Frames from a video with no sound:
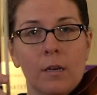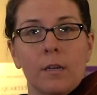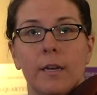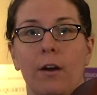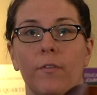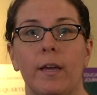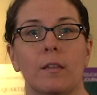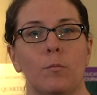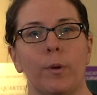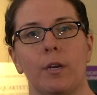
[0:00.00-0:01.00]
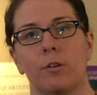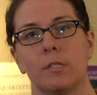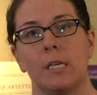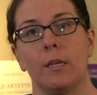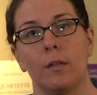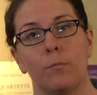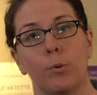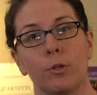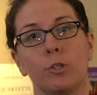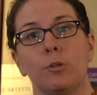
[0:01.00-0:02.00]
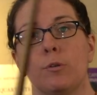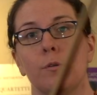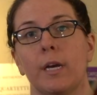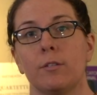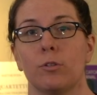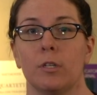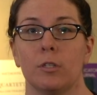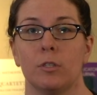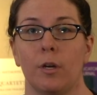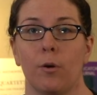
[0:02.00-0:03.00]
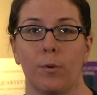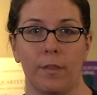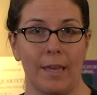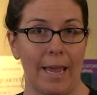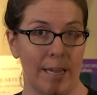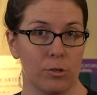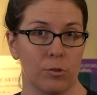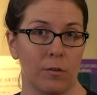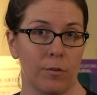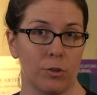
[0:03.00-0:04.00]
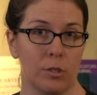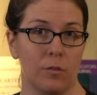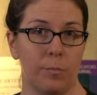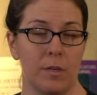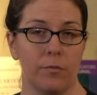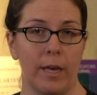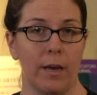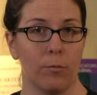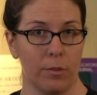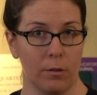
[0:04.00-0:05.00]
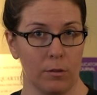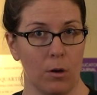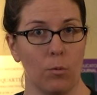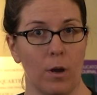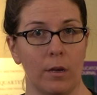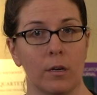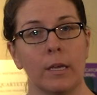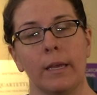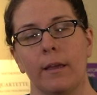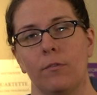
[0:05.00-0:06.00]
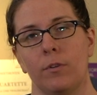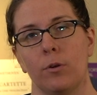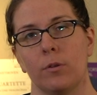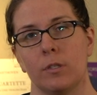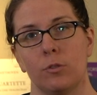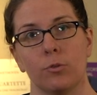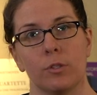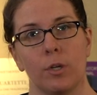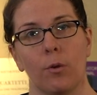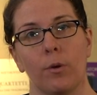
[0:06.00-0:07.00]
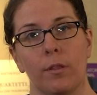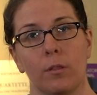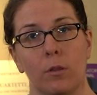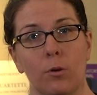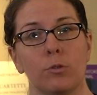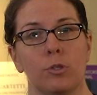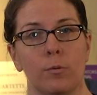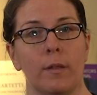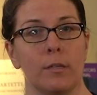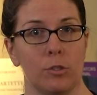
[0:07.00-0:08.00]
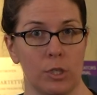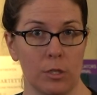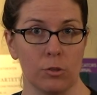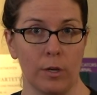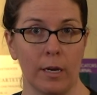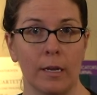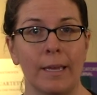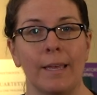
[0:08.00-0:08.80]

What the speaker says: Now violin players, in book 2, you guys are going to start with the A string version of B flat with a low 1, and violas you'll start with low 2 on the G string.